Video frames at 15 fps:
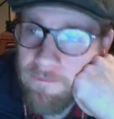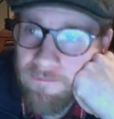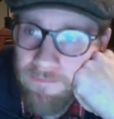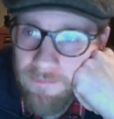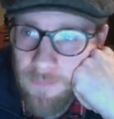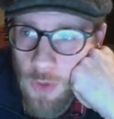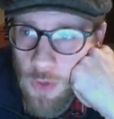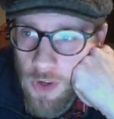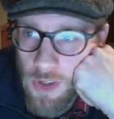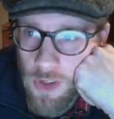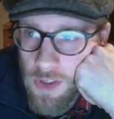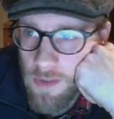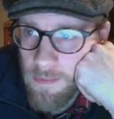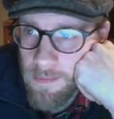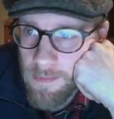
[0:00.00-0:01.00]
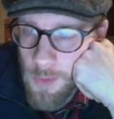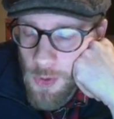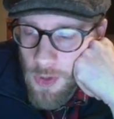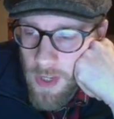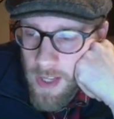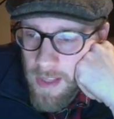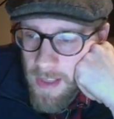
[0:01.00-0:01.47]
Who's first? Who's
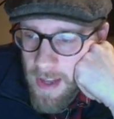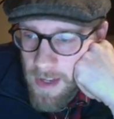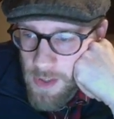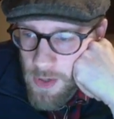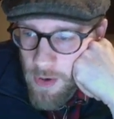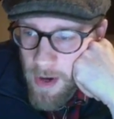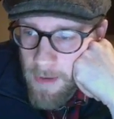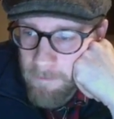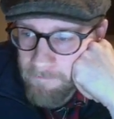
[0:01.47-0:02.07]
going to get that extra credit?